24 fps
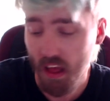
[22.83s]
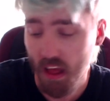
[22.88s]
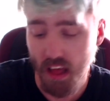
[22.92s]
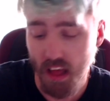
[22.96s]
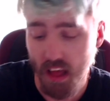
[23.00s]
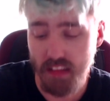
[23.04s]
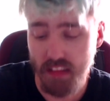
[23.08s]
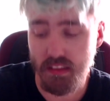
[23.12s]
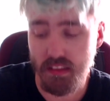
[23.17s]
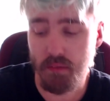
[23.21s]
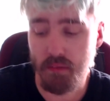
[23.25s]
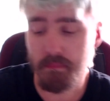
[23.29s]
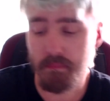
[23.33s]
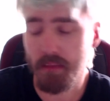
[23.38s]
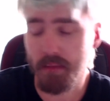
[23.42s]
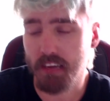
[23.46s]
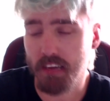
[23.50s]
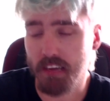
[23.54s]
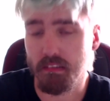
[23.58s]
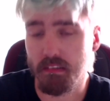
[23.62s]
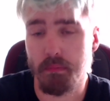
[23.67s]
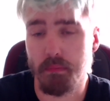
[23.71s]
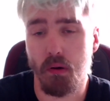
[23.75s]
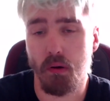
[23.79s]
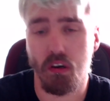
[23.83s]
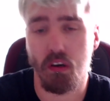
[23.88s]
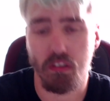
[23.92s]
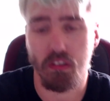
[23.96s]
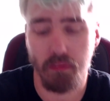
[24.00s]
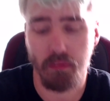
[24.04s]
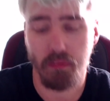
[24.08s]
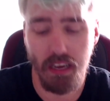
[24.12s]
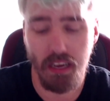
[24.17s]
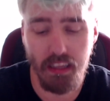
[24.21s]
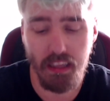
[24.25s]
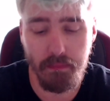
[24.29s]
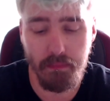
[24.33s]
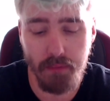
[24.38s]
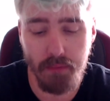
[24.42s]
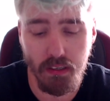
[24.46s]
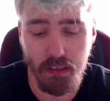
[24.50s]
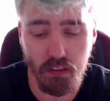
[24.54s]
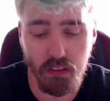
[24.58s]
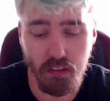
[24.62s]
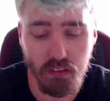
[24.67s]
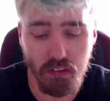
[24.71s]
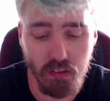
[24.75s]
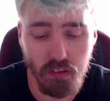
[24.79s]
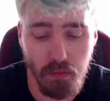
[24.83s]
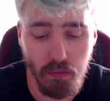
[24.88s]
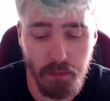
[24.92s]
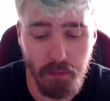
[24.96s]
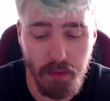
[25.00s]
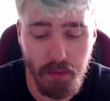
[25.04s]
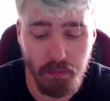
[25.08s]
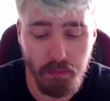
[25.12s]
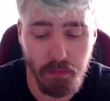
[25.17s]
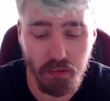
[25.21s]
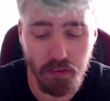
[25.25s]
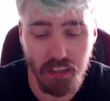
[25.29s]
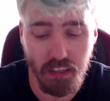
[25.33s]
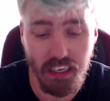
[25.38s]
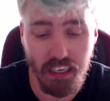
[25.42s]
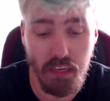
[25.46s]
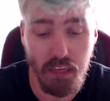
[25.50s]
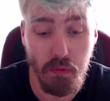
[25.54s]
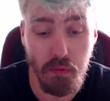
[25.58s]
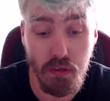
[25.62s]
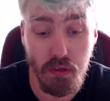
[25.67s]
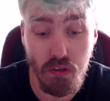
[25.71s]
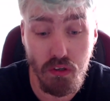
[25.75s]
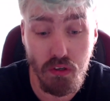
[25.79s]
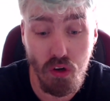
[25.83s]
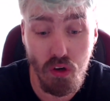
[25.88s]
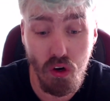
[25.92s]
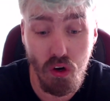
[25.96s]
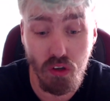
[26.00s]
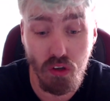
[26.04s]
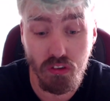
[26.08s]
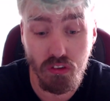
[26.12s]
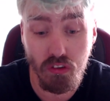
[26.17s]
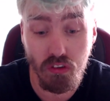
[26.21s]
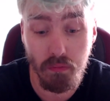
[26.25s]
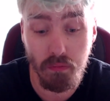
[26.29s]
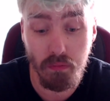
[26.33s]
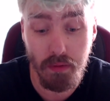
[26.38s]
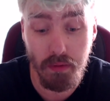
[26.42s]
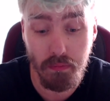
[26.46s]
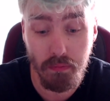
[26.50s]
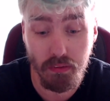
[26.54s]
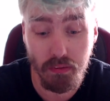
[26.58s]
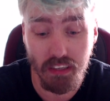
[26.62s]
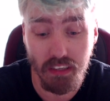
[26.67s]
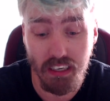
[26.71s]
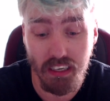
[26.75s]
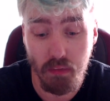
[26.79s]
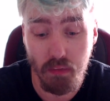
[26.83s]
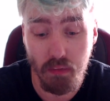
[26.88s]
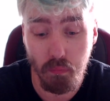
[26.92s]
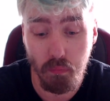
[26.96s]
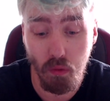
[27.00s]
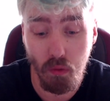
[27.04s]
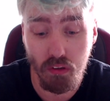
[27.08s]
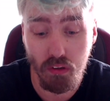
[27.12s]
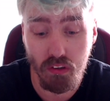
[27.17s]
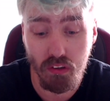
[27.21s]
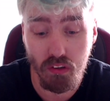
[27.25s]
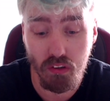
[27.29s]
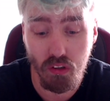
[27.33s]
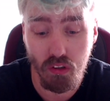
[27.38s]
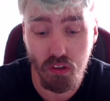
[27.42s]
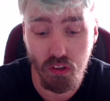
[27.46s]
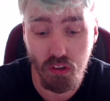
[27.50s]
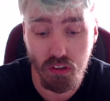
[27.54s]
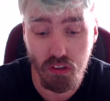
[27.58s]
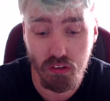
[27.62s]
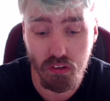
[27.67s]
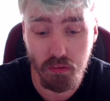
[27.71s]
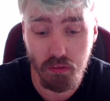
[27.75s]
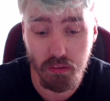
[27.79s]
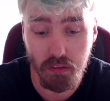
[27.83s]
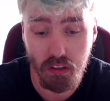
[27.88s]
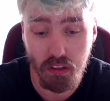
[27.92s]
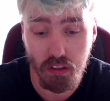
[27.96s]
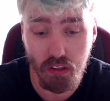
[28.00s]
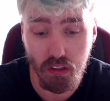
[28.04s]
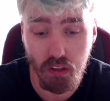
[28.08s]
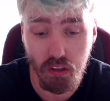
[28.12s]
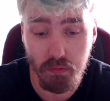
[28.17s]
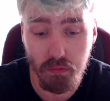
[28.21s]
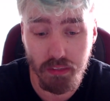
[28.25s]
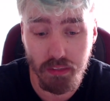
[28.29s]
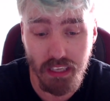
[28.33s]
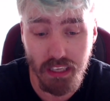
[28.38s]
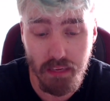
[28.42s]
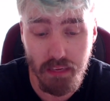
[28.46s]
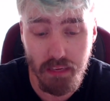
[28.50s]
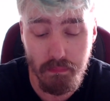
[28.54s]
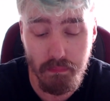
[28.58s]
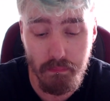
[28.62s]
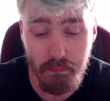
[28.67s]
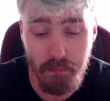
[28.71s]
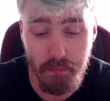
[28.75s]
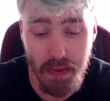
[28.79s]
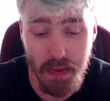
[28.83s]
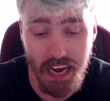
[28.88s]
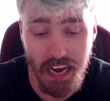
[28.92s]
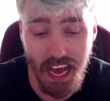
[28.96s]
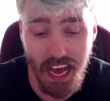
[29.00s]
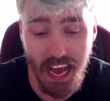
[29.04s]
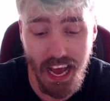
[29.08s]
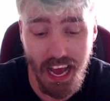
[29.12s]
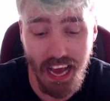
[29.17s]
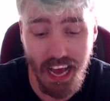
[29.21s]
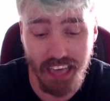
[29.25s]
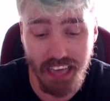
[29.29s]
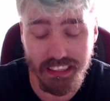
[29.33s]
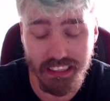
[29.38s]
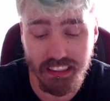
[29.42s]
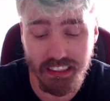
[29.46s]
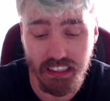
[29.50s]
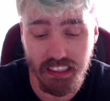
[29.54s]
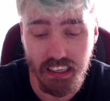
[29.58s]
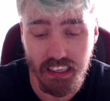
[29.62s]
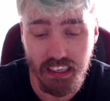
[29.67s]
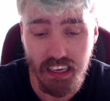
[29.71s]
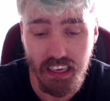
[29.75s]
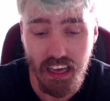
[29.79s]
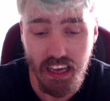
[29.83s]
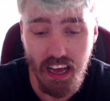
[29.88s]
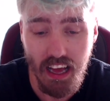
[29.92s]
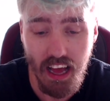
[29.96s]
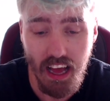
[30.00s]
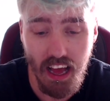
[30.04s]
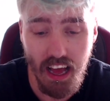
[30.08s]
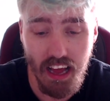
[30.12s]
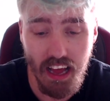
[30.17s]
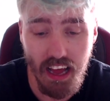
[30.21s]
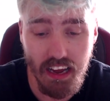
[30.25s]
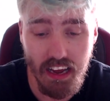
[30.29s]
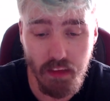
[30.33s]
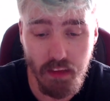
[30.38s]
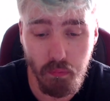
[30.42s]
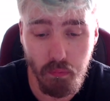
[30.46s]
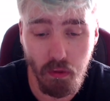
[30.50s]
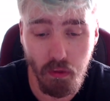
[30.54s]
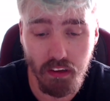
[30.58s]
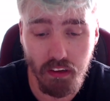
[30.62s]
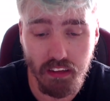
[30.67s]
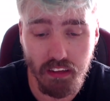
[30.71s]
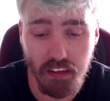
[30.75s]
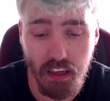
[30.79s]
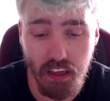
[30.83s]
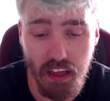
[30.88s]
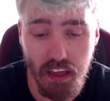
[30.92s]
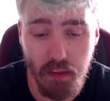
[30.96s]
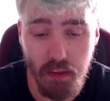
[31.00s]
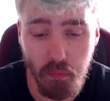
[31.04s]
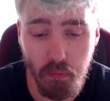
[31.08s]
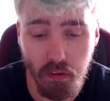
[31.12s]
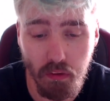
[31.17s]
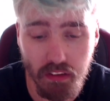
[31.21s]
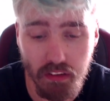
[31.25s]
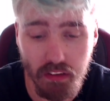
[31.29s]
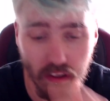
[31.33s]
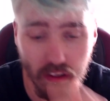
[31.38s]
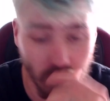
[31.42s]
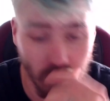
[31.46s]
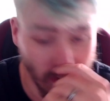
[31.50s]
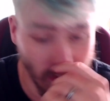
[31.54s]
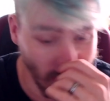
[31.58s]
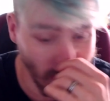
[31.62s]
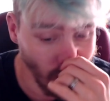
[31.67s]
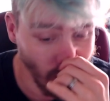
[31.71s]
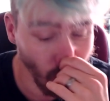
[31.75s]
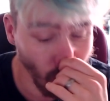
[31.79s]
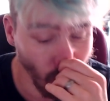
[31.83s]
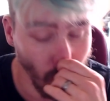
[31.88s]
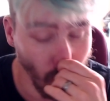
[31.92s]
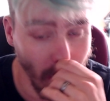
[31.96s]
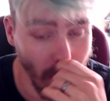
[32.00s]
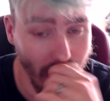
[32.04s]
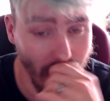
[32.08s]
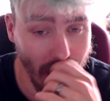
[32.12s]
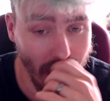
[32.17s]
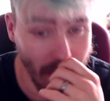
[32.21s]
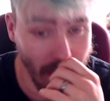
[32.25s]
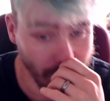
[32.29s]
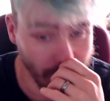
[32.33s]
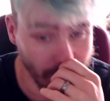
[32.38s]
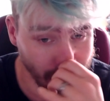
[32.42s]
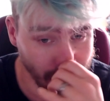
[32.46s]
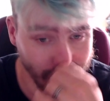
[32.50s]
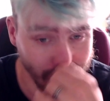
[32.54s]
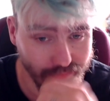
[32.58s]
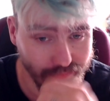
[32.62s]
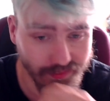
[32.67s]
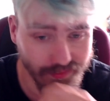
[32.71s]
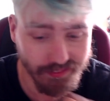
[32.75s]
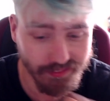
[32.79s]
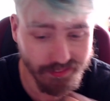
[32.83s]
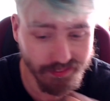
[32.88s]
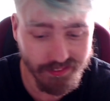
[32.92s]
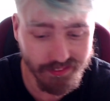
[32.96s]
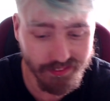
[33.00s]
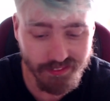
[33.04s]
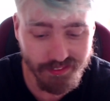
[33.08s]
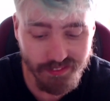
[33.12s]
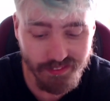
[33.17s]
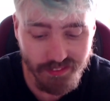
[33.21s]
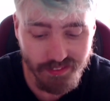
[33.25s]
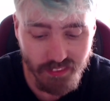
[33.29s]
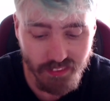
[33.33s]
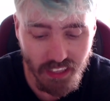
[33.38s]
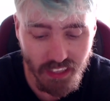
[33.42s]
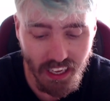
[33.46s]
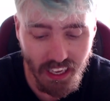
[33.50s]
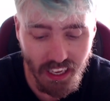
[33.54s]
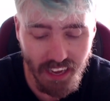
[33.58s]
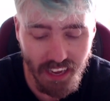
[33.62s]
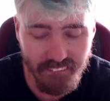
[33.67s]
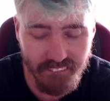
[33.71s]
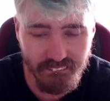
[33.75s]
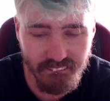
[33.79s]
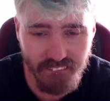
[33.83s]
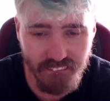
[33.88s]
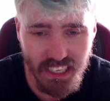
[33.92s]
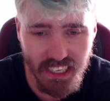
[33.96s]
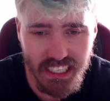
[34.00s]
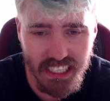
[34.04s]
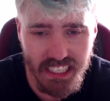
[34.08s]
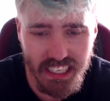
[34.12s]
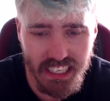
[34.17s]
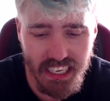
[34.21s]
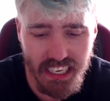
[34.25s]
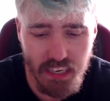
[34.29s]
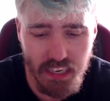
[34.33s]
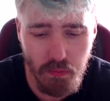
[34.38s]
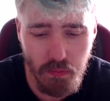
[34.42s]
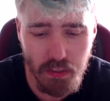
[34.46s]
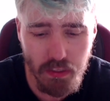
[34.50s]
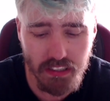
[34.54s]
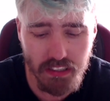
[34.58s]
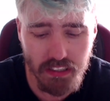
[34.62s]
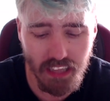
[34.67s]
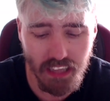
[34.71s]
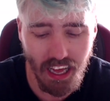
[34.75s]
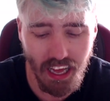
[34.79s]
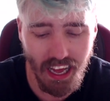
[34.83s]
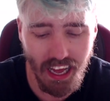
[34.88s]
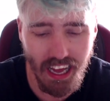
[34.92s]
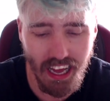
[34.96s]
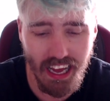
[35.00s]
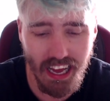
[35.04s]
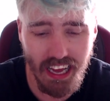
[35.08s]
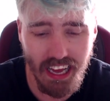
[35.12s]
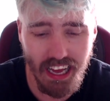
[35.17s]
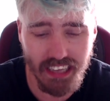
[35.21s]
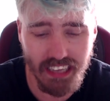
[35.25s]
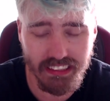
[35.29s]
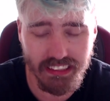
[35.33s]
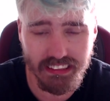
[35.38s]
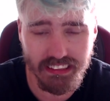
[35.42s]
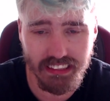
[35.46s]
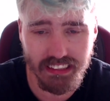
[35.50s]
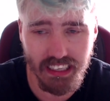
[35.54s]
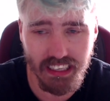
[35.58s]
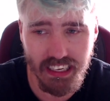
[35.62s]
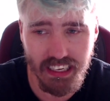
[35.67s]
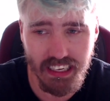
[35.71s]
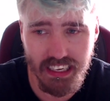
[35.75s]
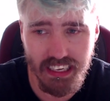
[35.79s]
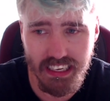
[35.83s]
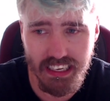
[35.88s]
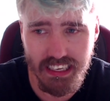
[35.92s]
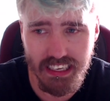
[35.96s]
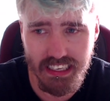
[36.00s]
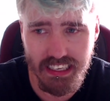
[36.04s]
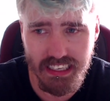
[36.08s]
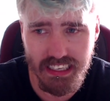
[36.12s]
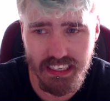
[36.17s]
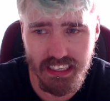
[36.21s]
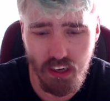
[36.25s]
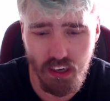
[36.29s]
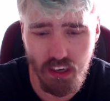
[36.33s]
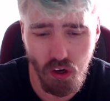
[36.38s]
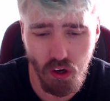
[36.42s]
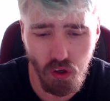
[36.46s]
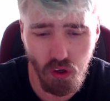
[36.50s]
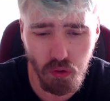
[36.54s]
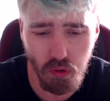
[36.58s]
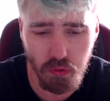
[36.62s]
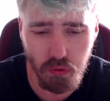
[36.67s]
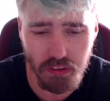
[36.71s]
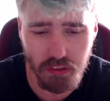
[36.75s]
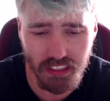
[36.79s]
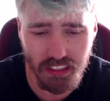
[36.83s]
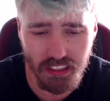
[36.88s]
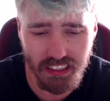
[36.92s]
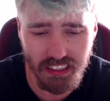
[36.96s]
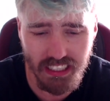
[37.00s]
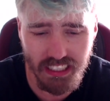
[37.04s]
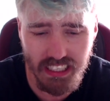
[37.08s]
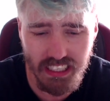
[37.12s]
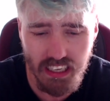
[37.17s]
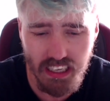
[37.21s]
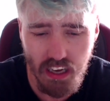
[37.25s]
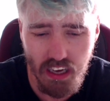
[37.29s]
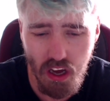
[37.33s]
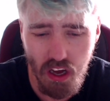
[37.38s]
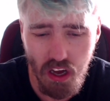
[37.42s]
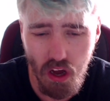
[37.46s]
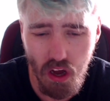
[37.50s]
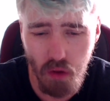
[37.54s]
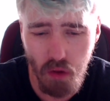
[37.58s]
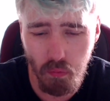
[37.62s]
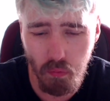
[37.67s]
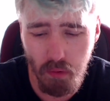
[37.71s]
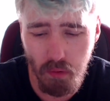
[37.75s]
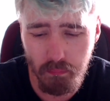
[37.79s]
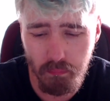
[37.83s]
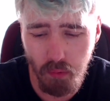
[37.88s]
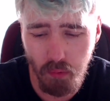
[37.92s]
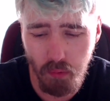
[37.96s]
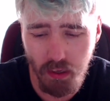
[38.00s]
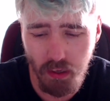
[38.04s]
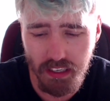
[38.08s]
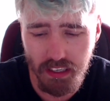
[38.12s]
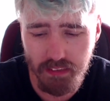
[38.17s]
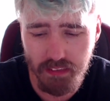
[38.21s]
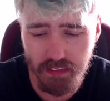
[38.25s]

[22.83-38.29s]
There's mixed reports about this because some people said he was good, some people said he wasn't good at some of the clubs he'd been at. And it's one of those things where I think he was at Hull City at one point.